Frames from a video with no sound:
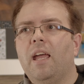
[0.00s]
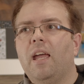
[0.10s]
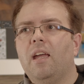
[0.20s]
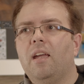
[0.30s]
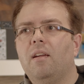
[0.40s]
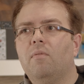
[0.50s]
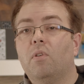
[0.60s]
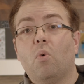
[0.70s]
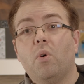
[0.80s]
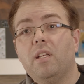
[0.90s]
a
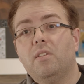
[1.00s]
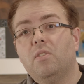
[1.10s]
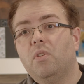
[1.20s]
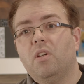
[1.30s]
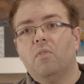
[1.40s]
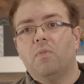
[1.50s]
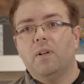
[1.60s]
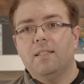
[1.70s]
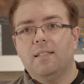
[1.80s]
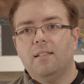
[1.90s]
recording studio,
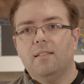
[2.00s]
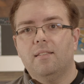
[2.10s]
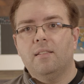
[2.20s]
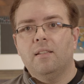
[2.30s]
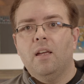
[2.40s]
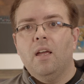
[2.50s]
for instance,